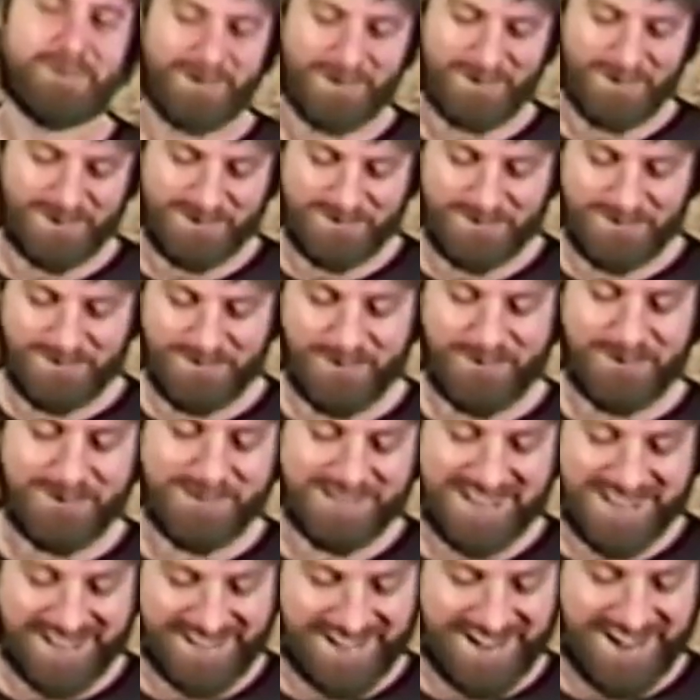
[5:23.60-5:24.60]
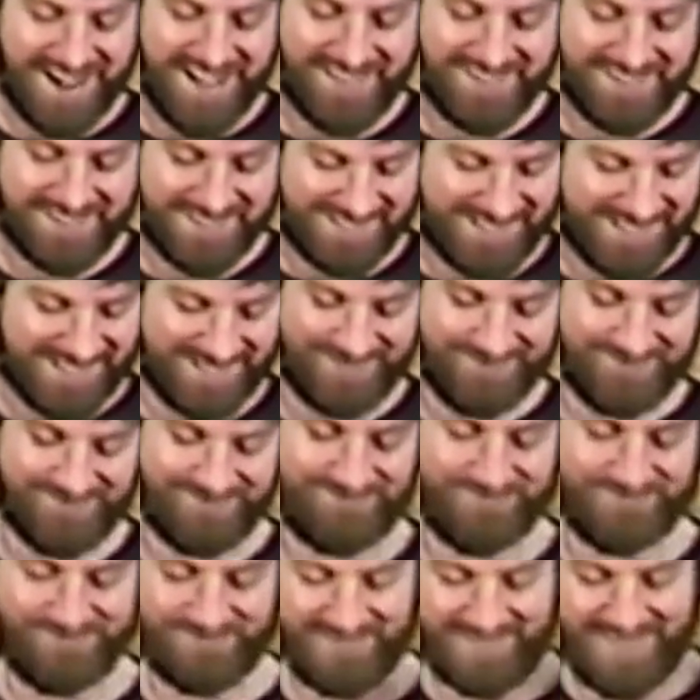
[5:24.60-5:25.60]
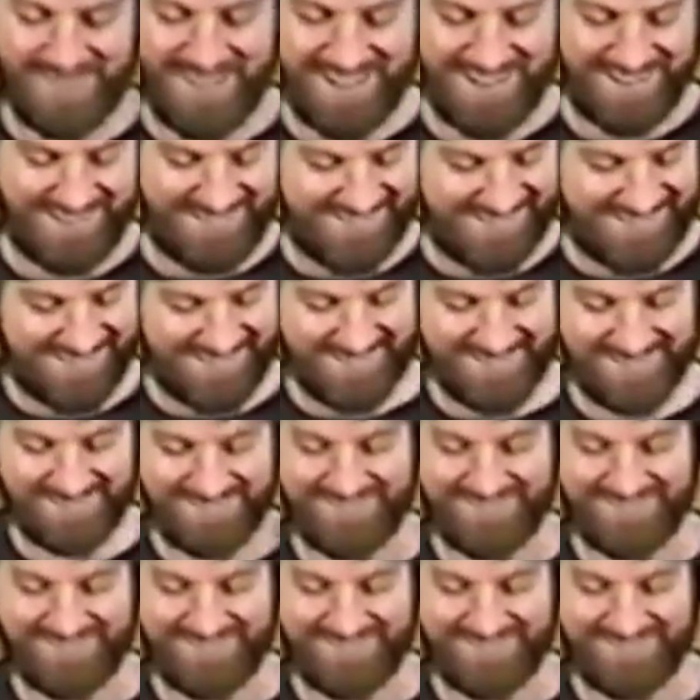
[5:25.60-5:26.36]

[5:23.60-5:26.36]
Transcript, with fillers: One of those reverse psychology things.